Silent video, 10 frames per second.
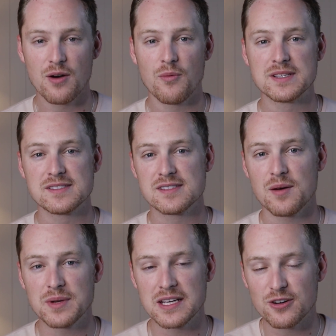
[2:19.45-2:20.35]
when
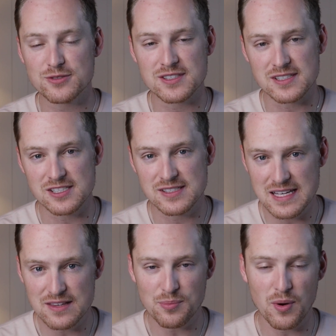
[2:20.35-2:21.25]
somebody goes to
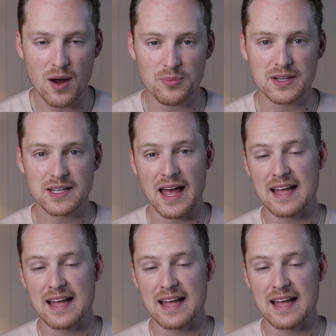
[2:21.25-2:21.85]
see the property